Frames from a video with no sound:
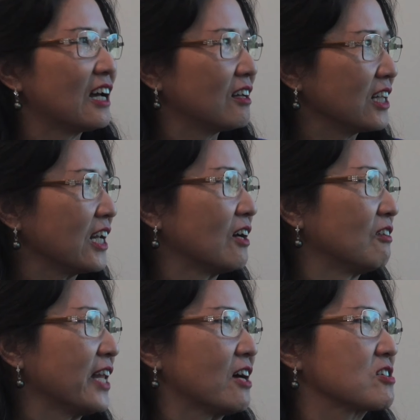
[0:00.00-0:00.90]

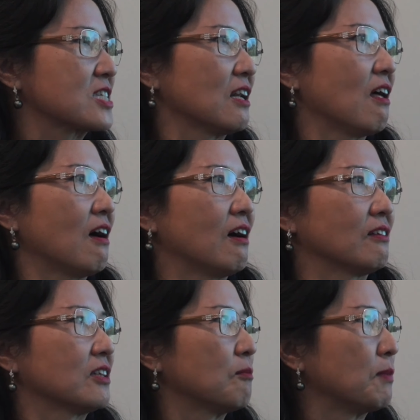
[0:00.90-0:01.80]
nail
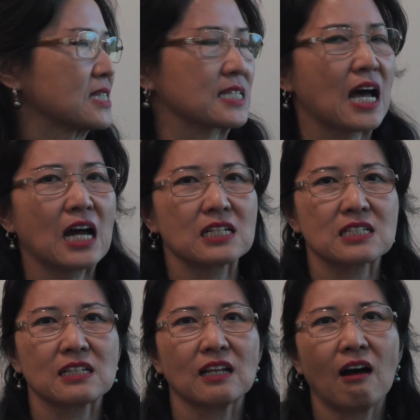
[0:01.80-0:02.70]
salon, the
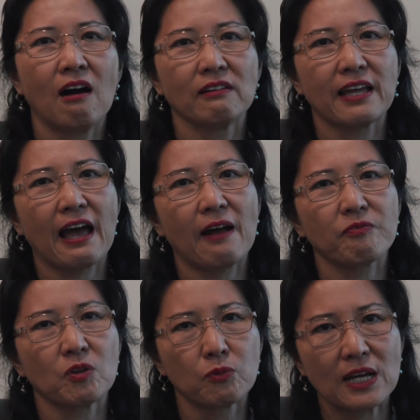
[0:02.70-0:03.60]
massage, all
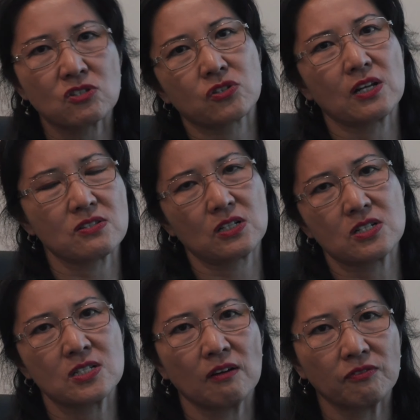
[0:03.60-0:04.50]
that. The restaurants are
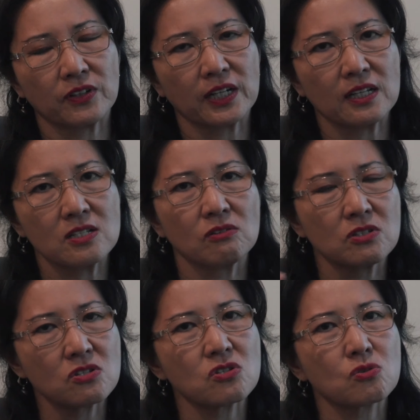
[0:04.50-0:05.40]
suffering. So
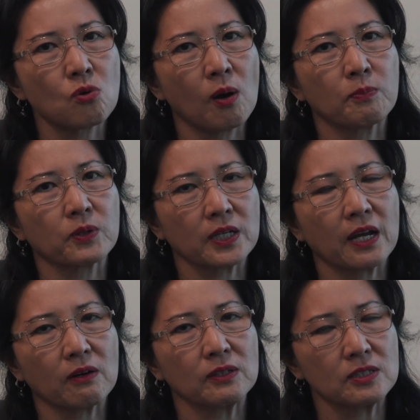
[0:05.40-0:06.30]
this is corporate
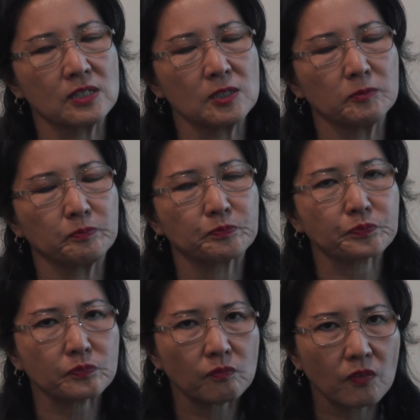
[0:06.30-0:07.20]
guarantee,
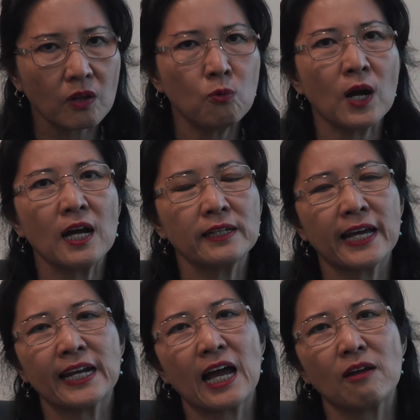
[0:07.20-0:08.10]

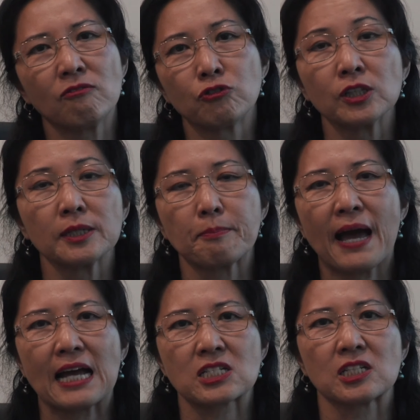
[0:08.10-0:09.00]
that I'm really
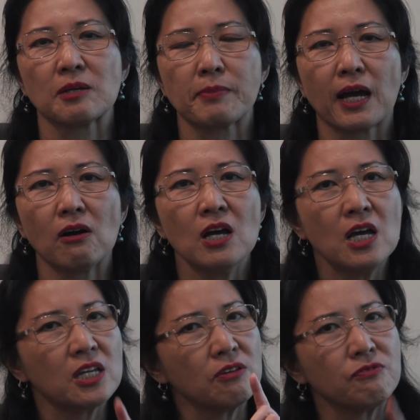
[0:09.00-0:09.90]
passionate about.
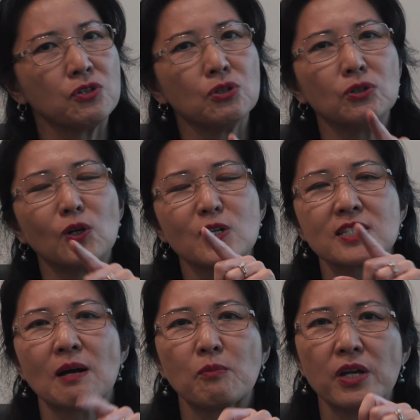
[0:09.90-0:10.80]
If you or
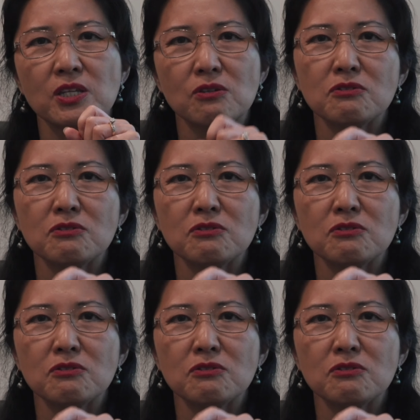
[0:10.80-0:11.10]
someone